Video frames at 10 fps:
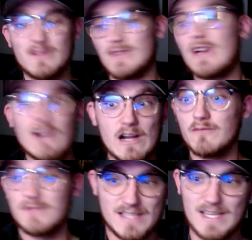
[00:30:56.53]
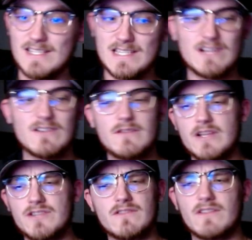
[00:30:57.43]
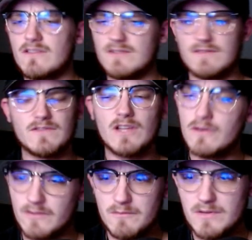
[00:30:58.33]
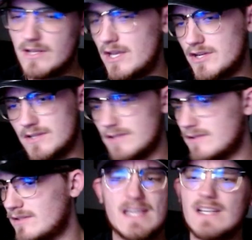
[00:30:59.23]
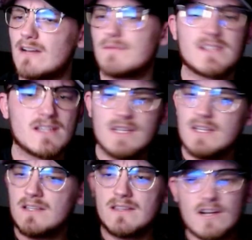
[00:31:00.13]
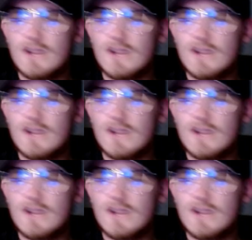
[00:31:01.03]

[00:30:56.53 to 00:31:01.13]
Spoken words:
that their help stays here and to make sure that there's a flow of communication and hiccups. There